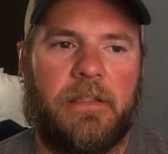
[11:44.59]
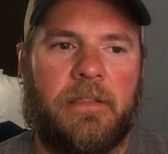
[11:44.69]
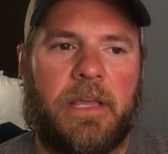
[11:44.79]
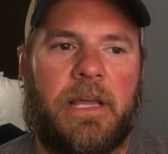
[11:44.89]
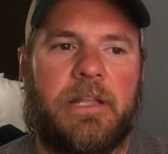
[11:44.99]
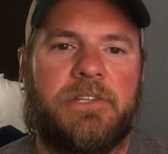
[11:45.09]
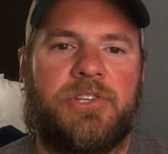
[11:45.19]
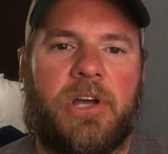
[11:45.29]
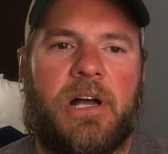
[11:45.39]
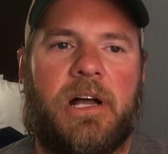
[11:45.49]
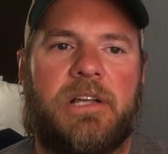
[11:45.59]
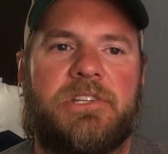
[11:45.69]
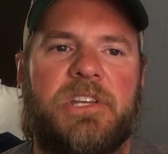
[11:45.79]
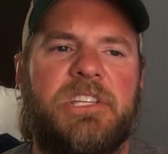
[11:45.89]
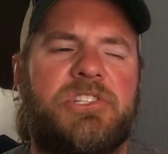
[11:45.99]
that Josh,
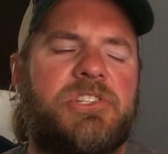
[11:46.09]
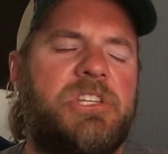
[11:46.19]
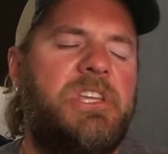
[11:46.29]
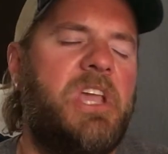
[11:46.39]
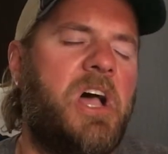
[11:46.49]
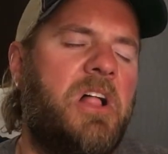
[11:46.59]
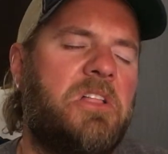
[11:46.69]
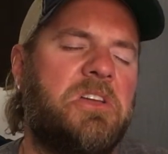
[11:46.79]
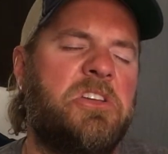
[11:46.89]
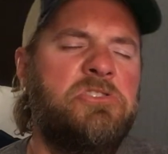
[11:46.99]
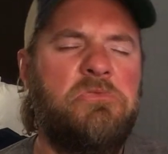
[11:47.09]
and he's yelling, he's,